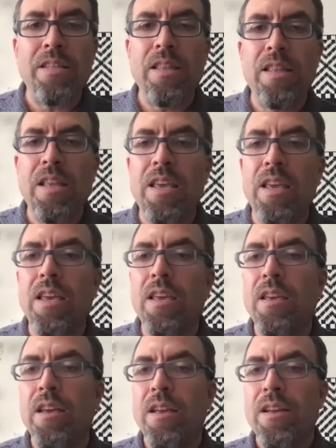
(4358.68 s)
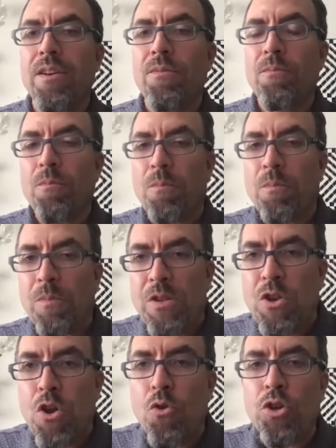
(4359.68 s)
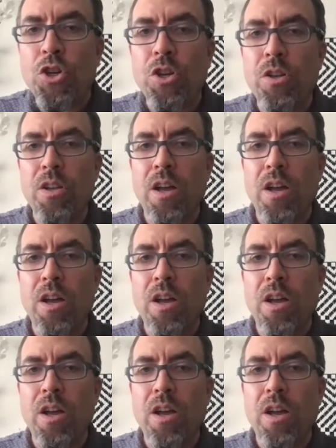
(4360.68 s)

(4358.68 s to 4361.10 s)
the notion